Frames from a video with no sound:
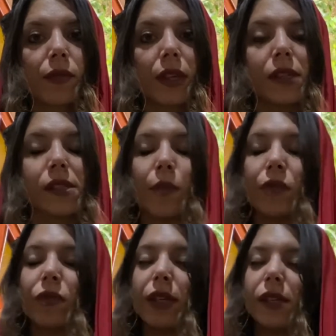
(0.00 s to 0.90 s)
Some of
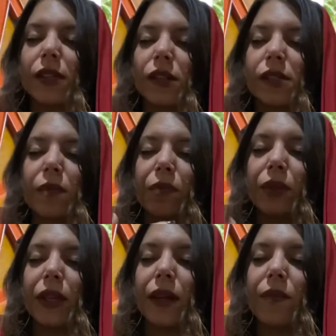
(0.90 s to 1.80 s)
these are
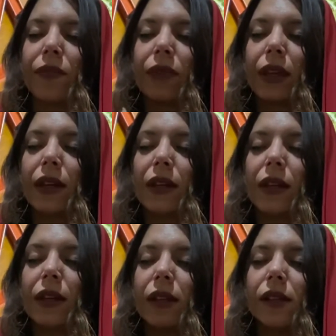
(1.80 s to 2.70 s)
simply
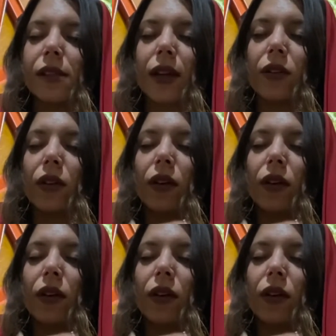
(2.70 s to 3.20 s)
subtle,